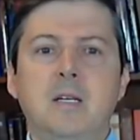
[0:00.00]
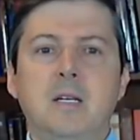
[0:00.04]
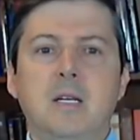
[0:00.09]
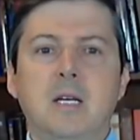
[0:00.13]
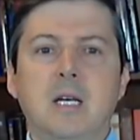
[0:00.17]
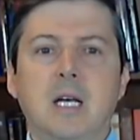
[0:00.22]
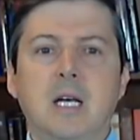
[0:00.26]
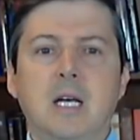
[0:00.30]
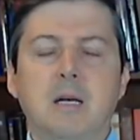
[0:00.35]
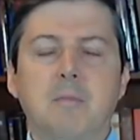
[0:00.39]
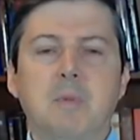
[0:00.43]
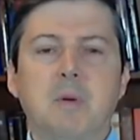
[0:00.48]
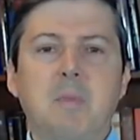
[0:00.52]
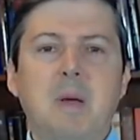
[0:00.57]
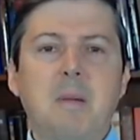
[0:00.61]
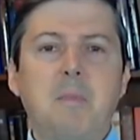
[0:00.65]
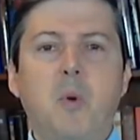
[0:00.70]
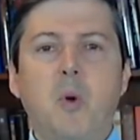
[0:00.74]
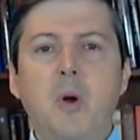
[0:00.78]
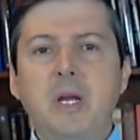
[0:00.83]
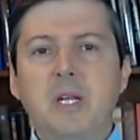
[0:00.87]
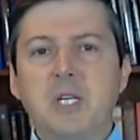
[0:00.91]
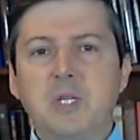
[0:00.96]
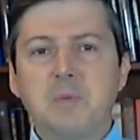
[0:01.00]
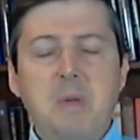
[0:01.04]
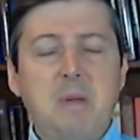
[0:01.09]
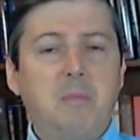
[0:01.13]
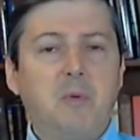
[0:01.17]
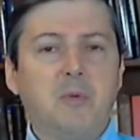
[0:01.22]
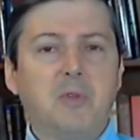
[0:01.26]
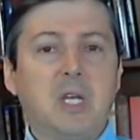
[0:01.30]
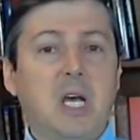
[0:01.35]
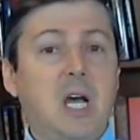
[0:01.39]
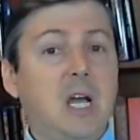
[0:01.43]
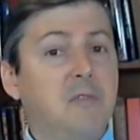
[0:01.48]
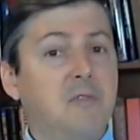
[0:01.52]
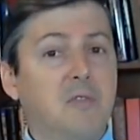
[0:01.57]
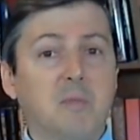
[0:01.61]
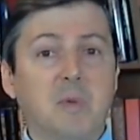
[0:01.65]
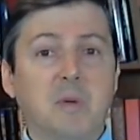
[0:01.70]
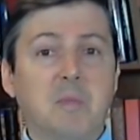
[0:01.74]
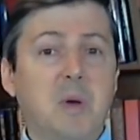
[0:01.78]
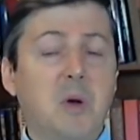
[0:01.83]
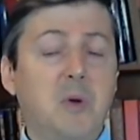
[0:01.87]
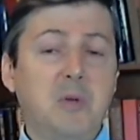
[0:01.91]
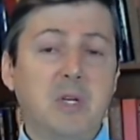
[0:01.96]
But my point is, people die from
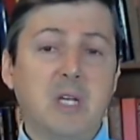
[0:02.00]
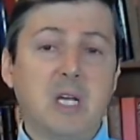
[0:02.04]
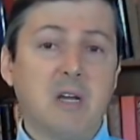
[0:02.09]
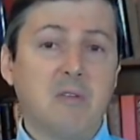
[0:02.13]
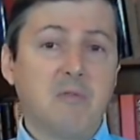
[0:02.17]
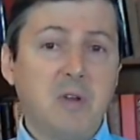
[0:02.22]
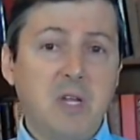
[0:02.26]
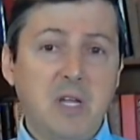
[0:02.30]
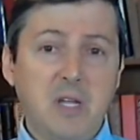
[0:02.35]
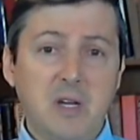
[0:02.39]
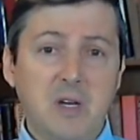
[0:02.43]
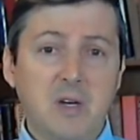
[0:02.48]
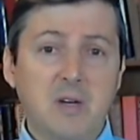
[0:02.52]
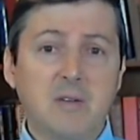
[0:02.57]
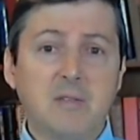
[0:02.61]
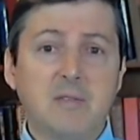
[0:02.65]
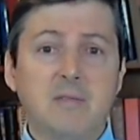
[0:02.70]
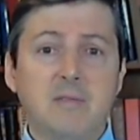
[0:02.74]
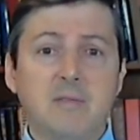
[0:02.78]
pneumonia every year.